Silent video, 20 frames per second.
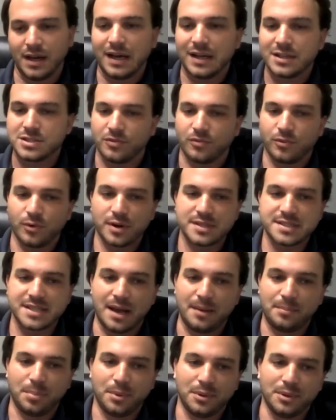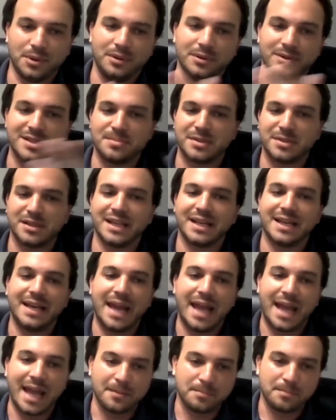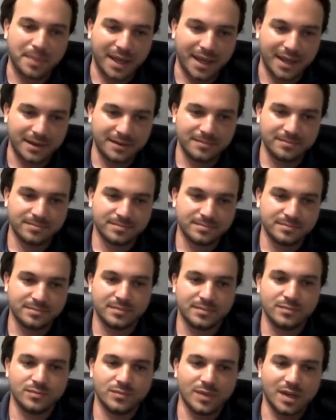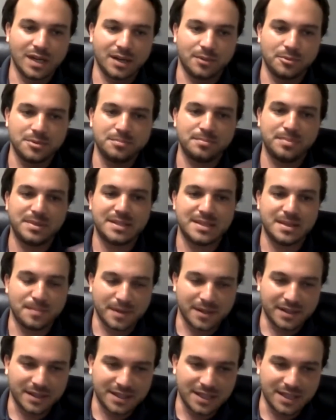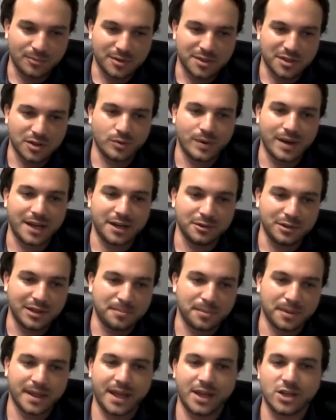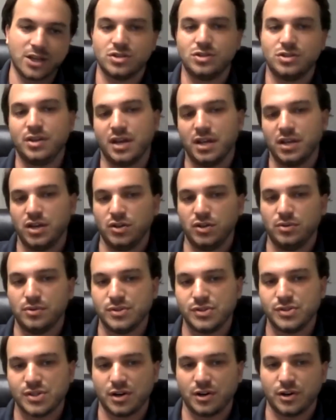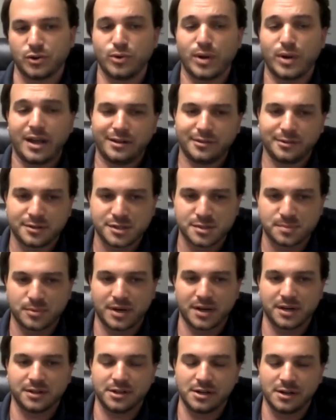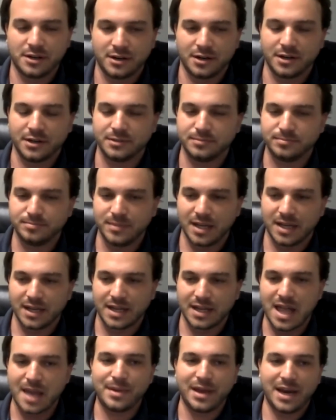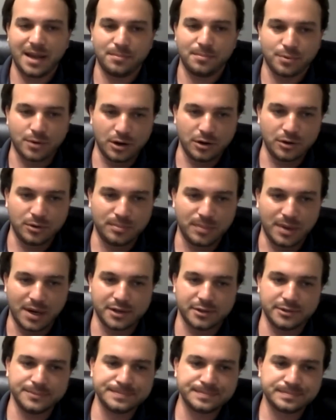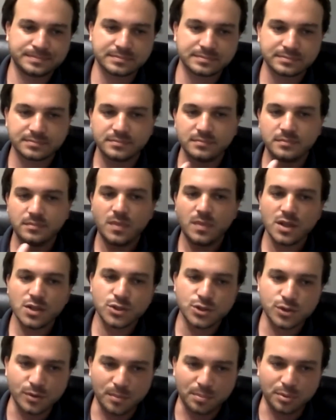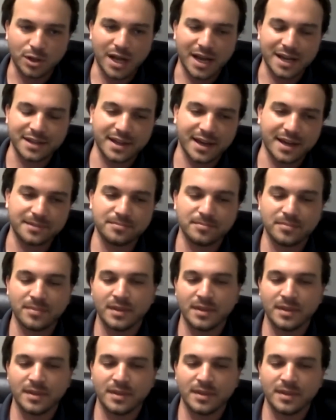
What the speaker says: So for example, something like an amp gate would be typically done with a granule application. You can use our granular spreader on our M8A Pro model to apply that.